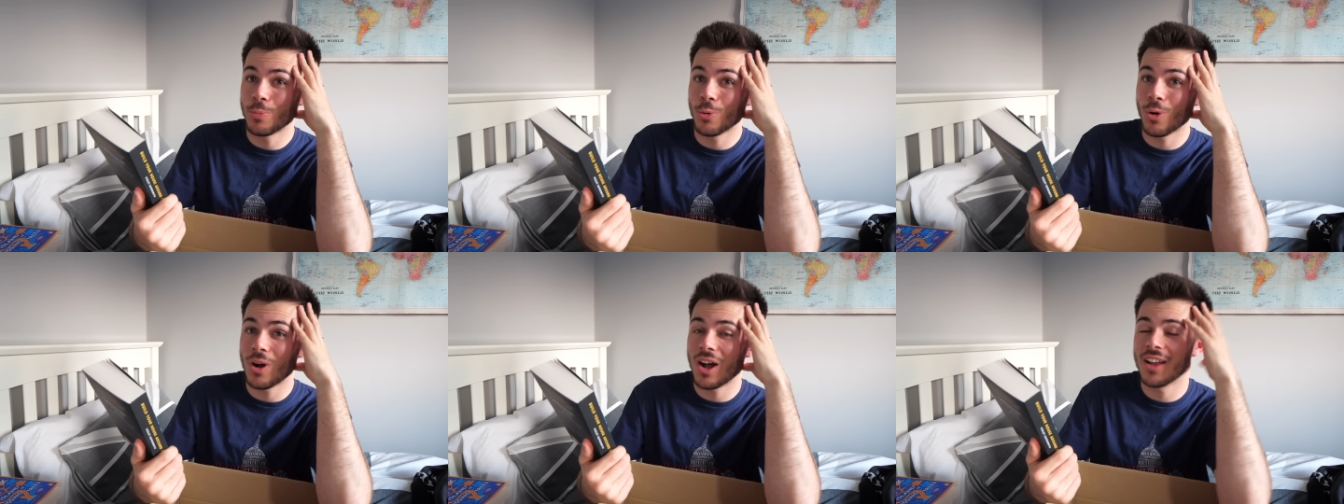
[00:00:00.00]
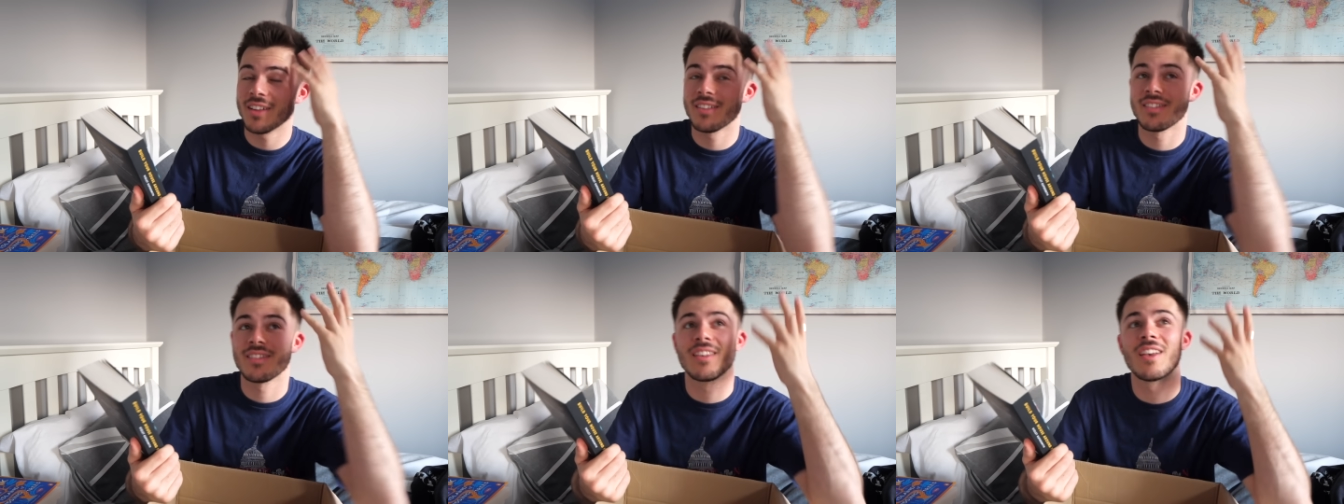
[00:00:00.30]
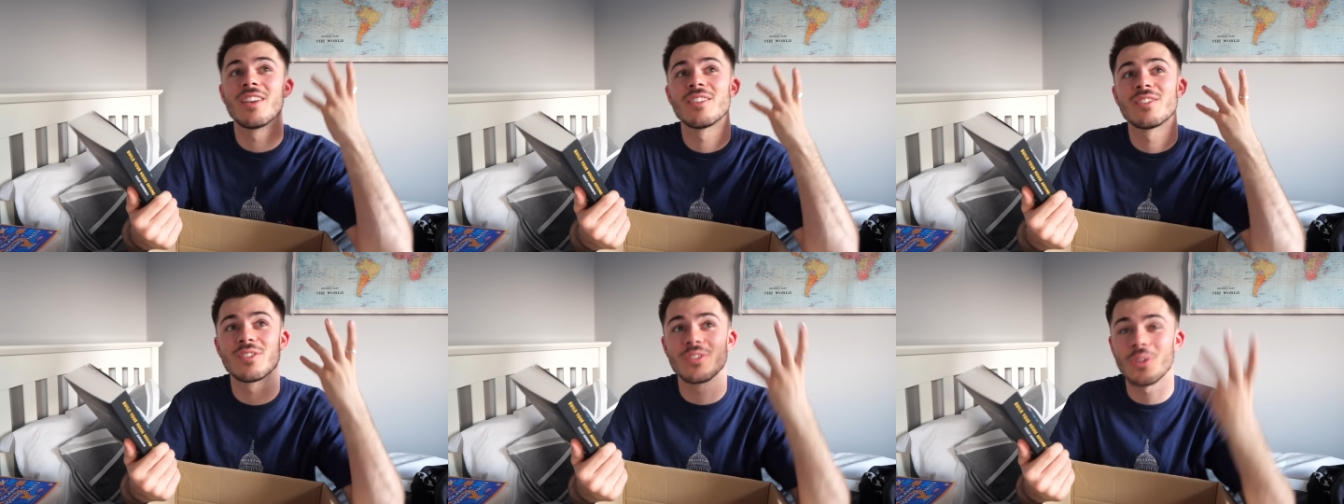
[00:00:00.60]
brought
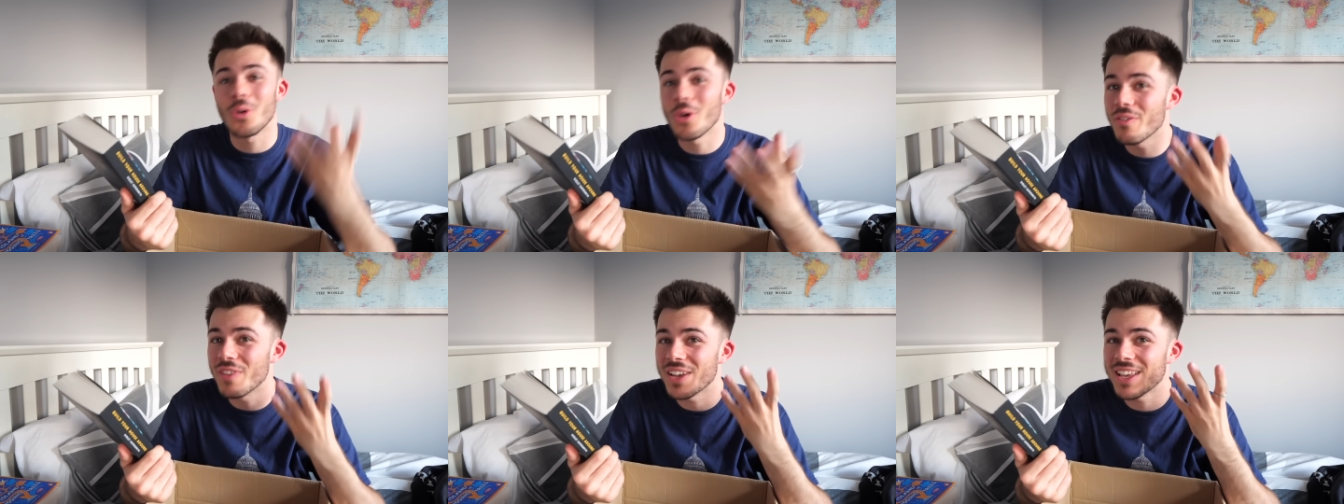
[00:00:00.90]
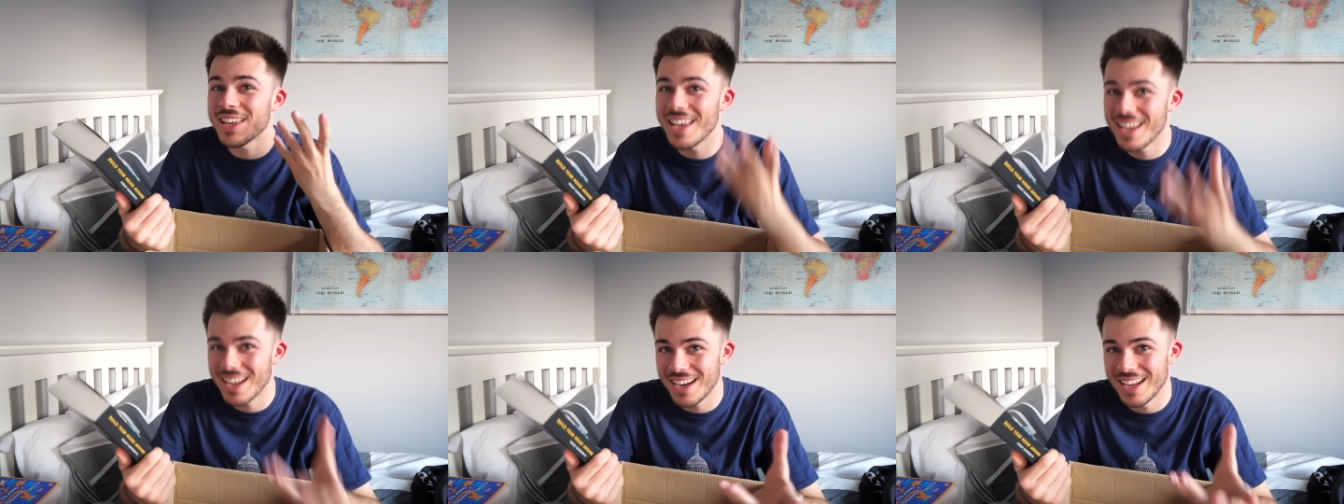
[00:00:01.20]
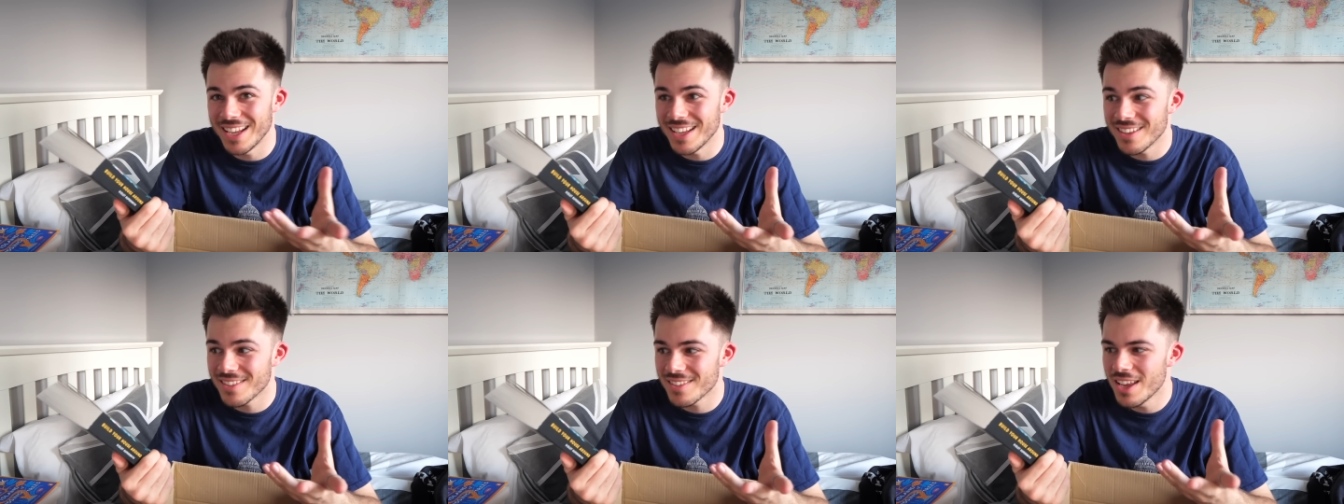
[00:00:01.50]
us Song of
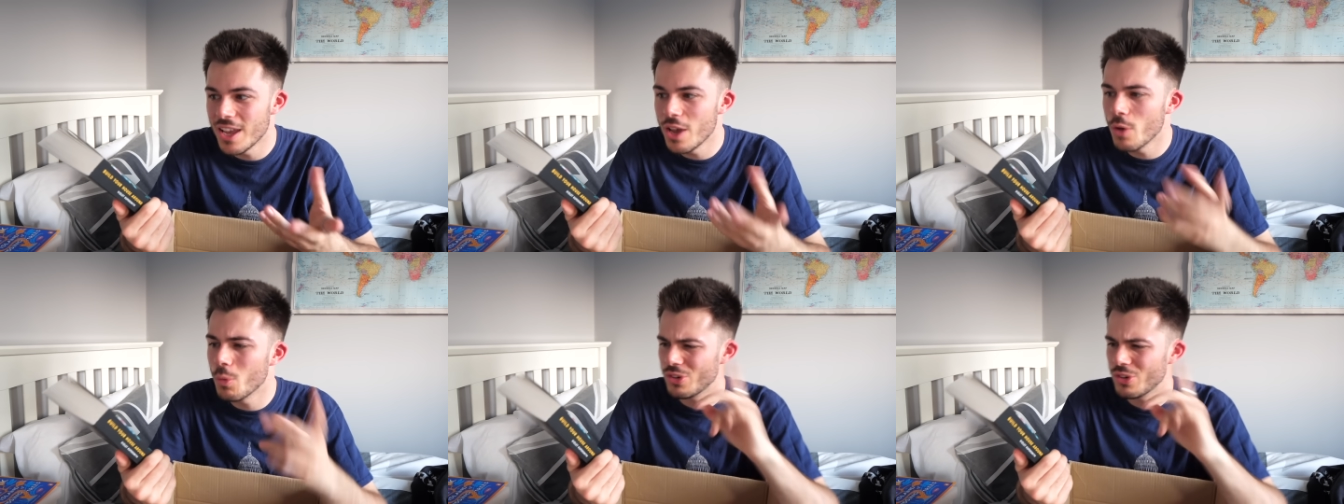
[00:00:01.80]
Achilles,